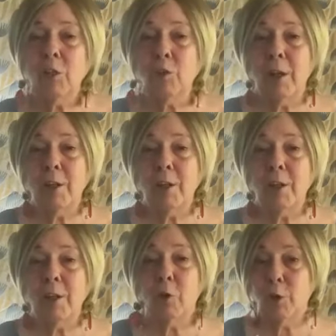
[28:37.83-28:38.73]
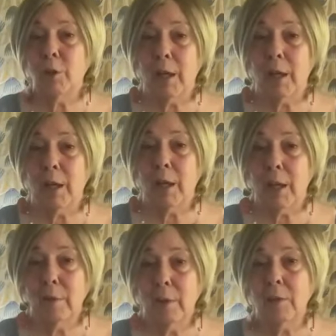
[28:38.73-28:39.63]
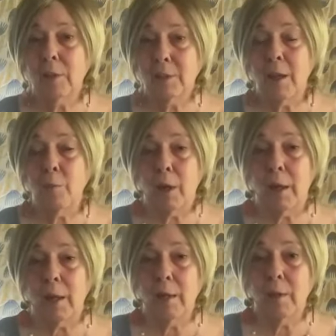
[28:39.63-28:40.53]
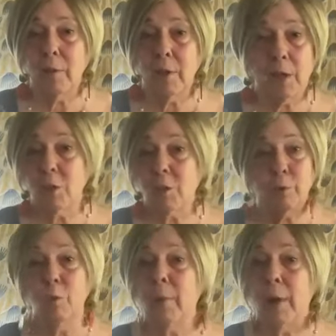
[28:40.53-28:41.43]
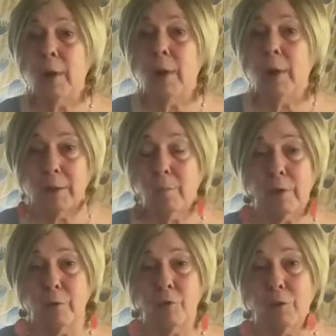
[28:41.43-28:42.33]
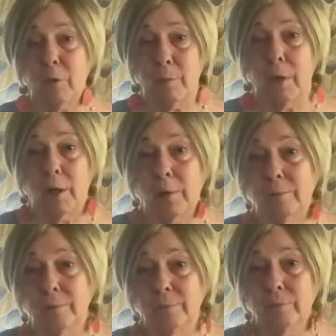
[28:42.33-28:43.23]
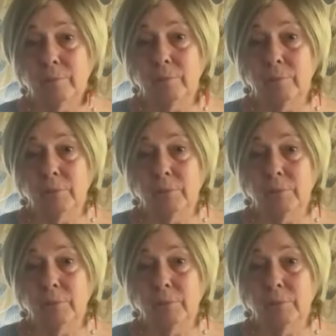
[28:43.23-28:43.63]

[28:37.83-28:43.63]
So it didn't transform her life in the same way that it just blew my life and my future apart.